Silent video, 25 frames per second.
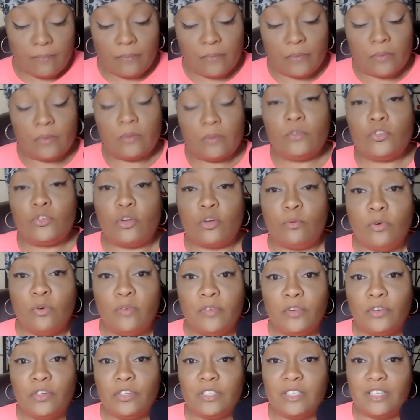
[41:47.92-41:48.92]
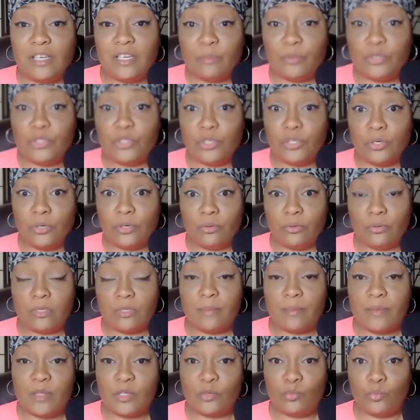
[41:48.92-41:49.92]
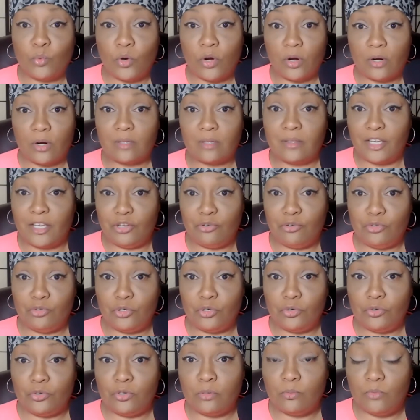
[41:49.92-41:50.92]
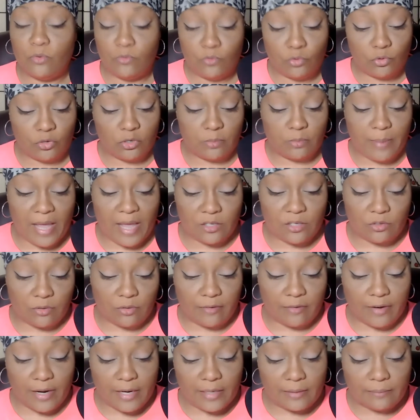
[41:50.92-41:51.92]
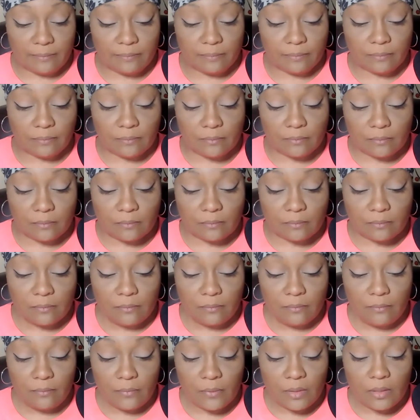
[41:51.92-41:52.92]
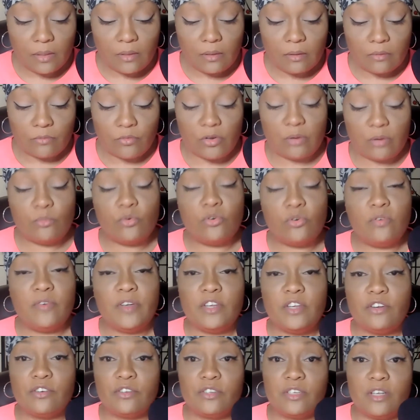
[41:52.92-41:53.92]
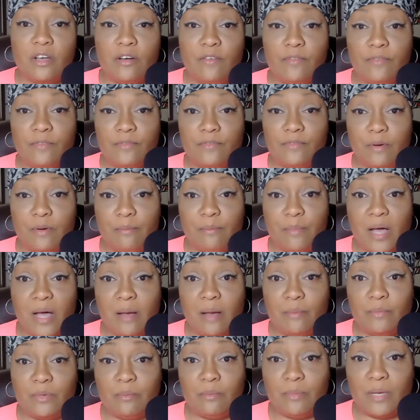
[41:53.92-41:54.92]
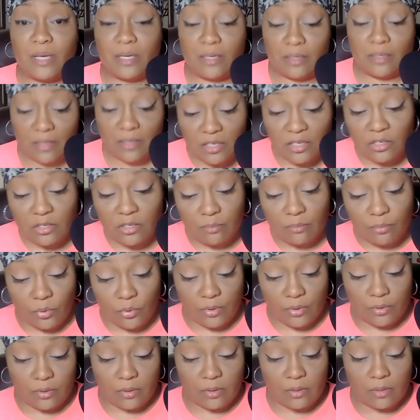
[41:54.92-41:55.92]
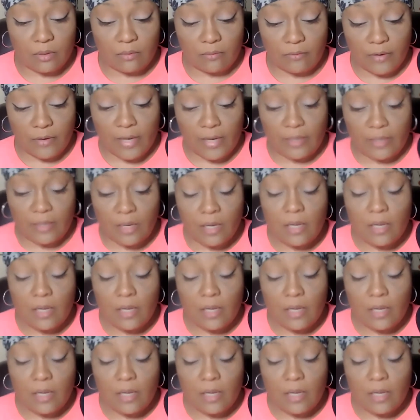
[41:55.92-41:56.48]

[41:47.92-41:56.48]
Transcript: So moving on to number 2, some of this work that you do to move towards mastery, right? Removing yourself from mom's mix. This is important, right?